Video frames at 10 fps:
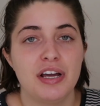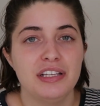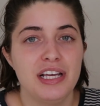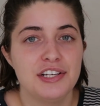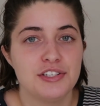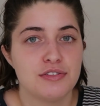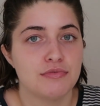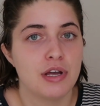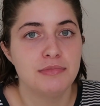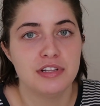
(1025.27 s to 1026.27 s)
finally I just
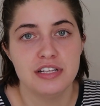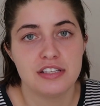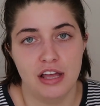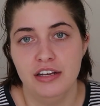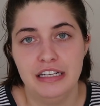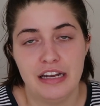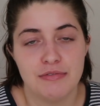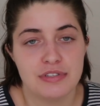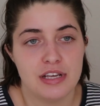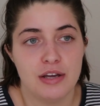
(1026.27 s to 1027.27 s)
rubbed this on, and
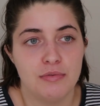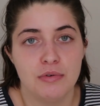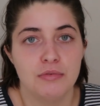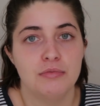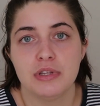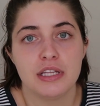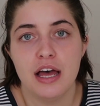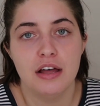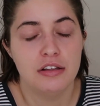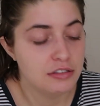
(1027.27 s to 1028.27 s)
I was like, well, what the
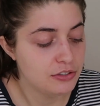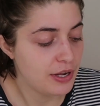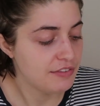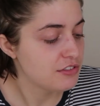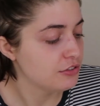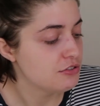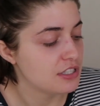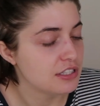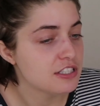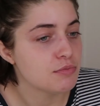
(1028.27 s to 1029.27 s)
hell do I have to lose
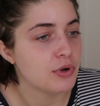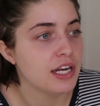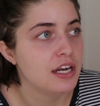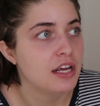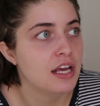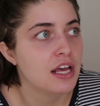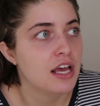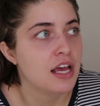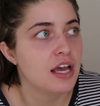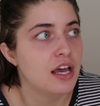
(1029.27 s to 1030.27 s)
at this point?
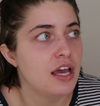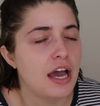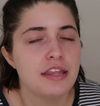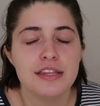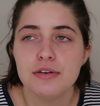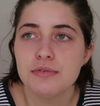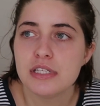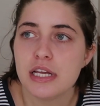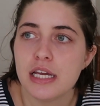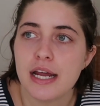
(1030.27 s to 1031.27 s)
I think it was
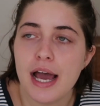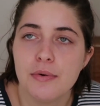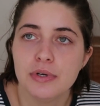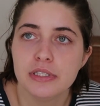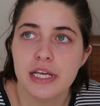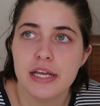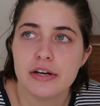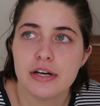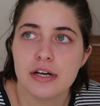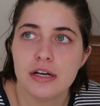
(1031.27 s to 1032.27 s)
like an hour
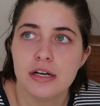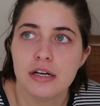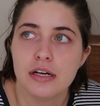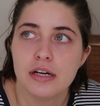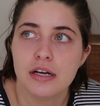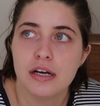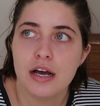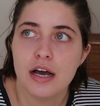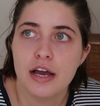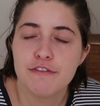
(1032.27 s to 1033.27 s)
later,
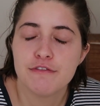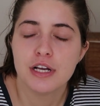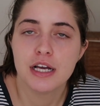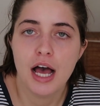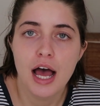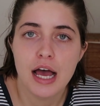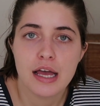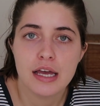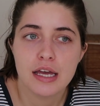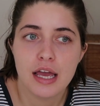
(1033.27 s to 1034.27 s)
I
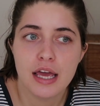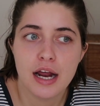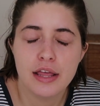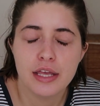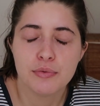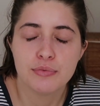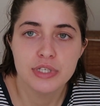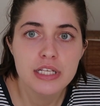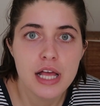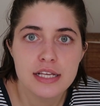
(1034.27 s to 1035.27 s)
forgot, and I like
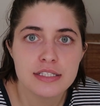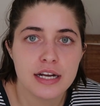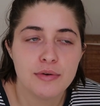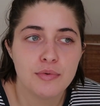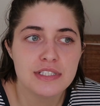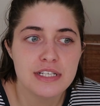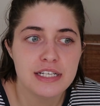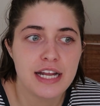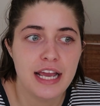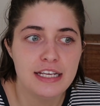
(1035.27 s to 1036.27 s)
realized that I wasn't
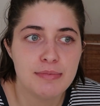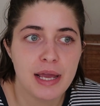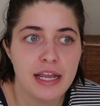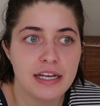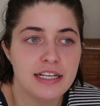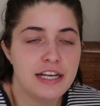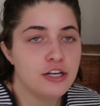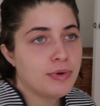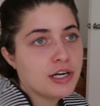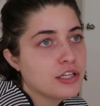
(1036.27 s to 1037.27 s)
in any pain, and
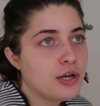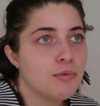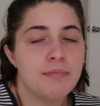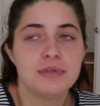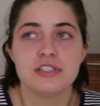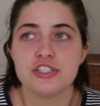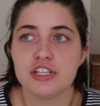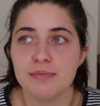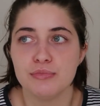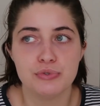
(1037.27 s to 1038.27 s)
no matter like what
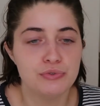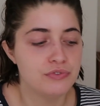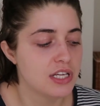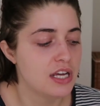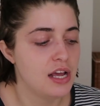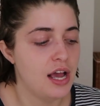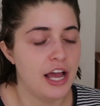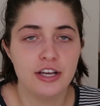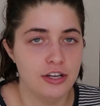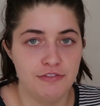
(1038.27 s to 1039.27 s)
position I moved,
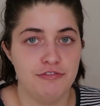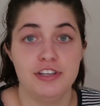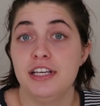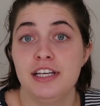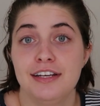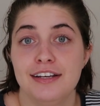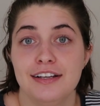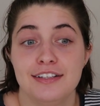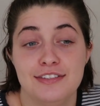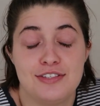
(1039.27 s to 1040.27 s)
I couldn't feel it.
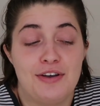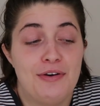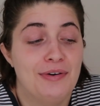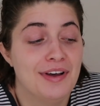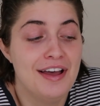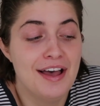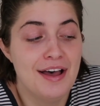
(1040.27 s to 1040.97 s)
And so